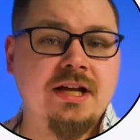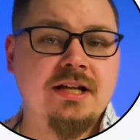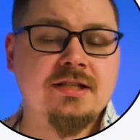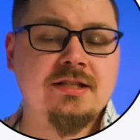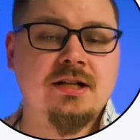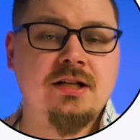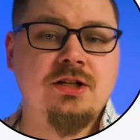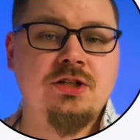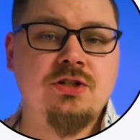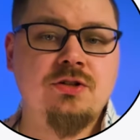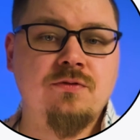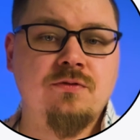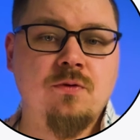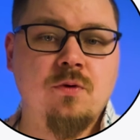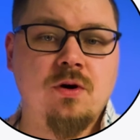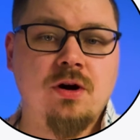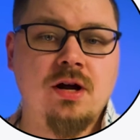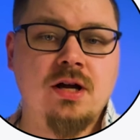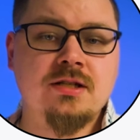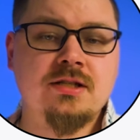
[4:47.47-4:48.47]
that's going to do
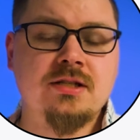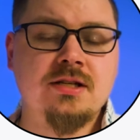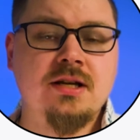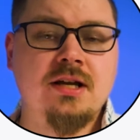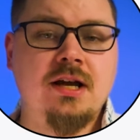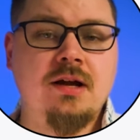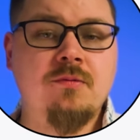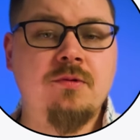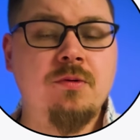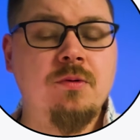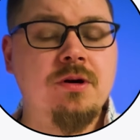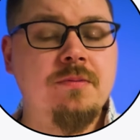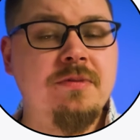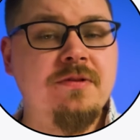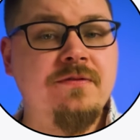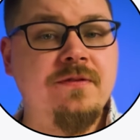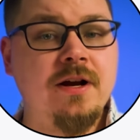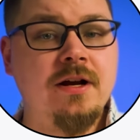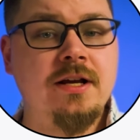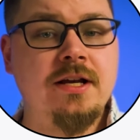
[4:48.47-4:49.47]
for us, and we want to be
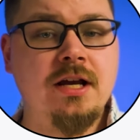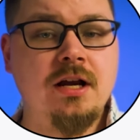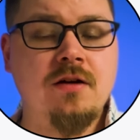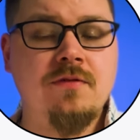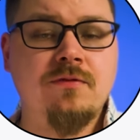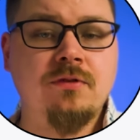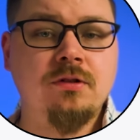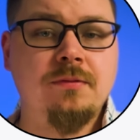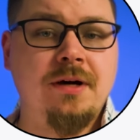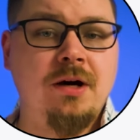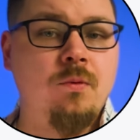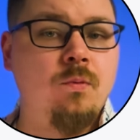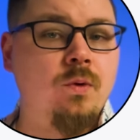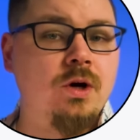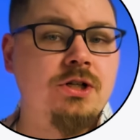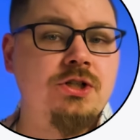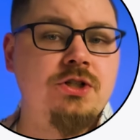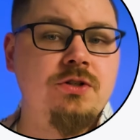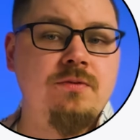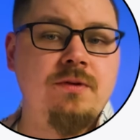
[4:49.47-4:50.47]
very careful about
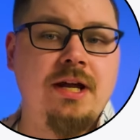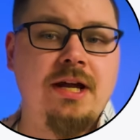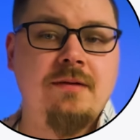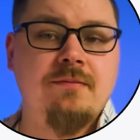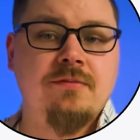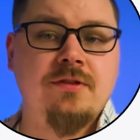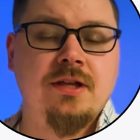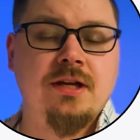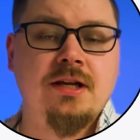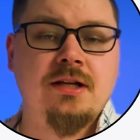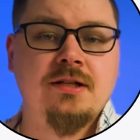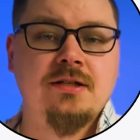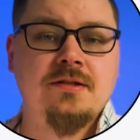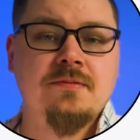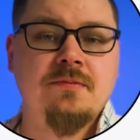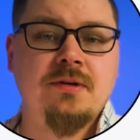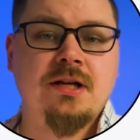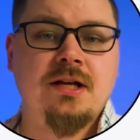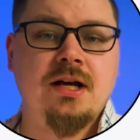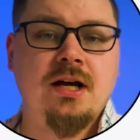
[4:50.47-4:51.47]
what you name things
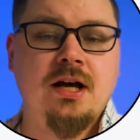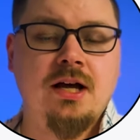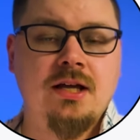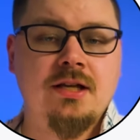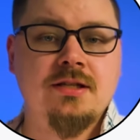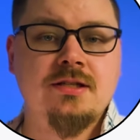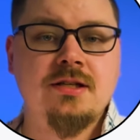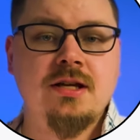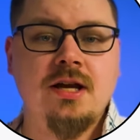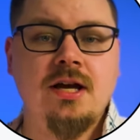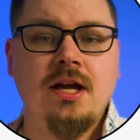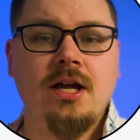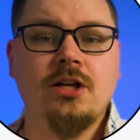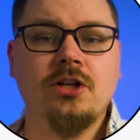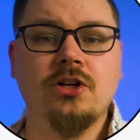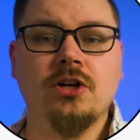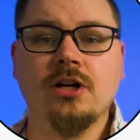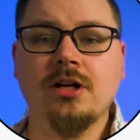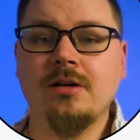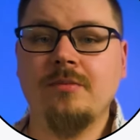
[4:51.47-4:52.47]
because
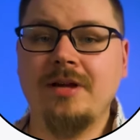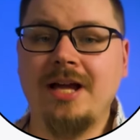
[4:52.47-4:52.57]
you're going to